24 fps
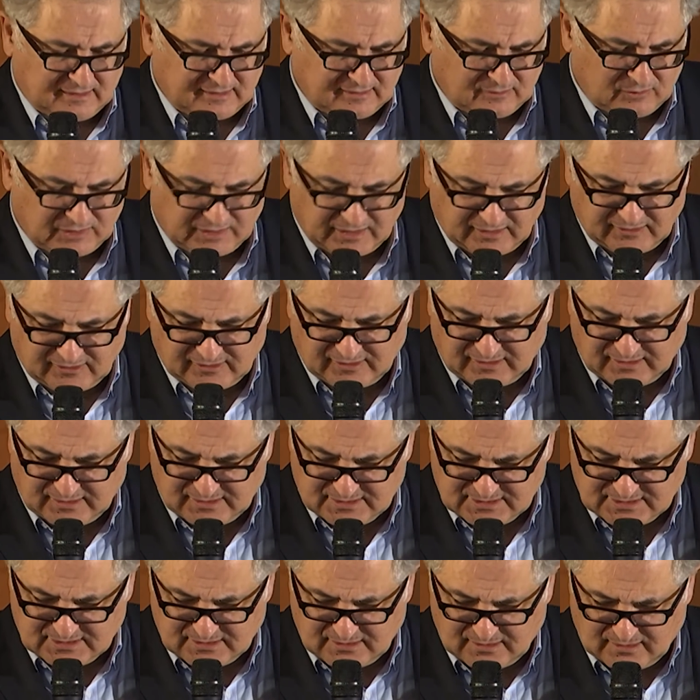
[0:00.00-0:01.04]
what I think
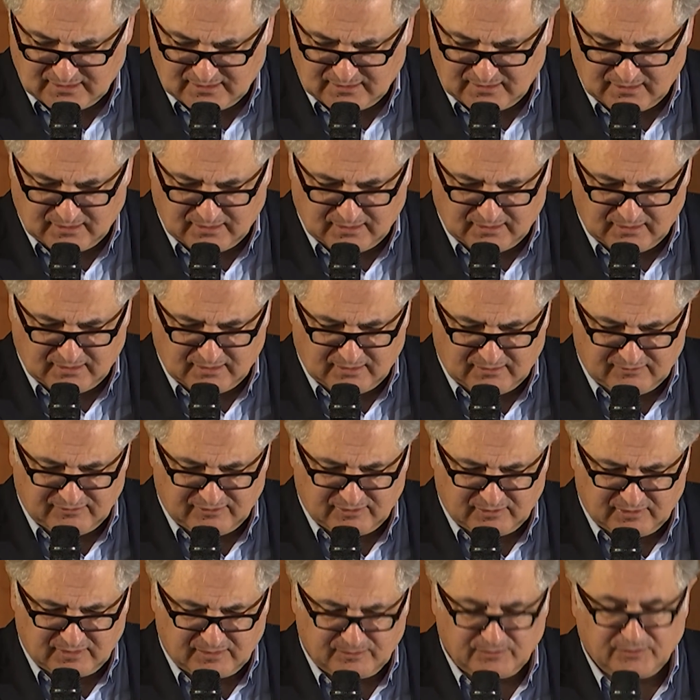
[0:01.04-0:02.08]
is a
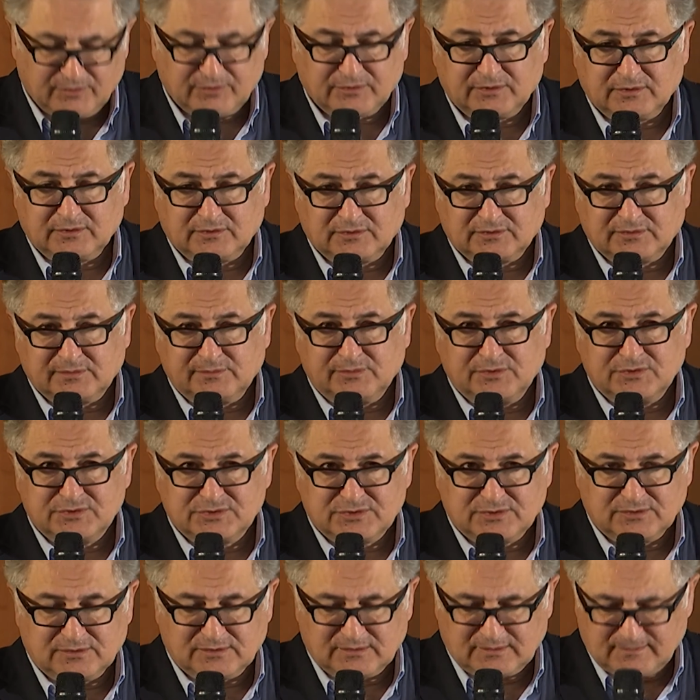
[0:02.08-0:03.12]
very important
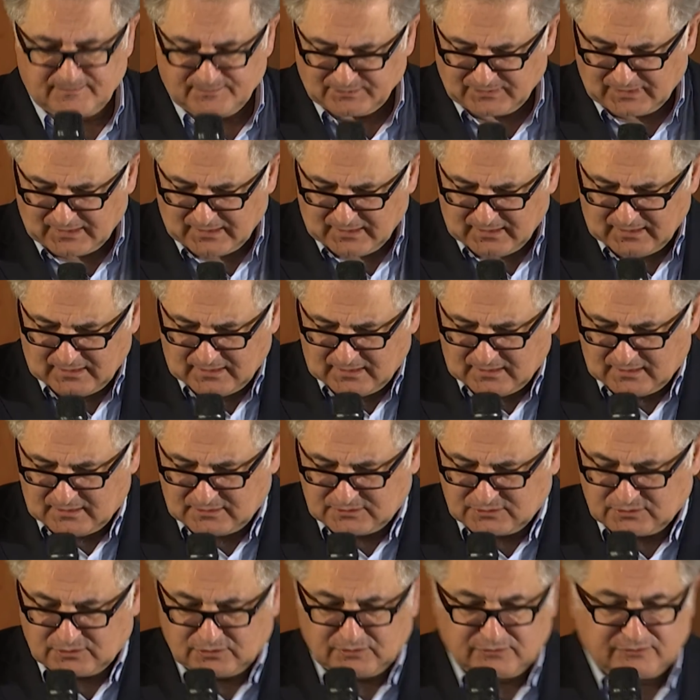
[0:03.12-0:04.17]
contribution
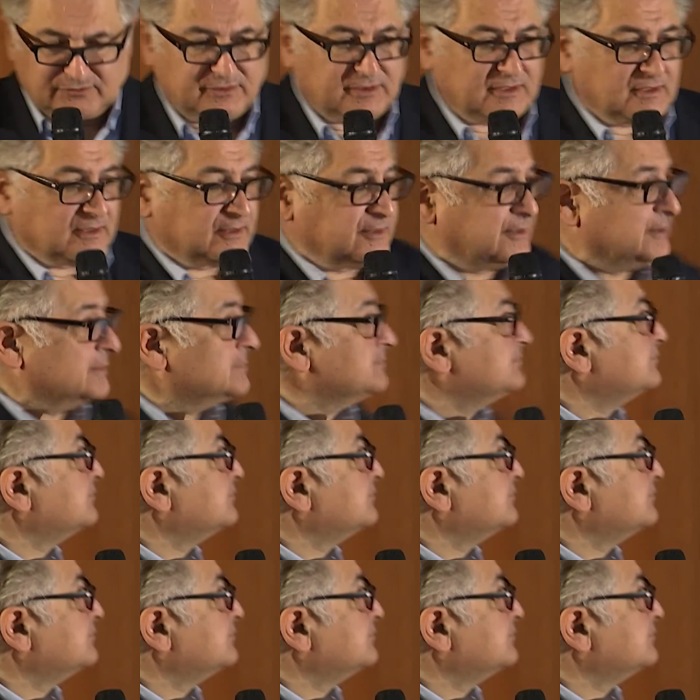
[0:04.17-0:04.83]
to the field.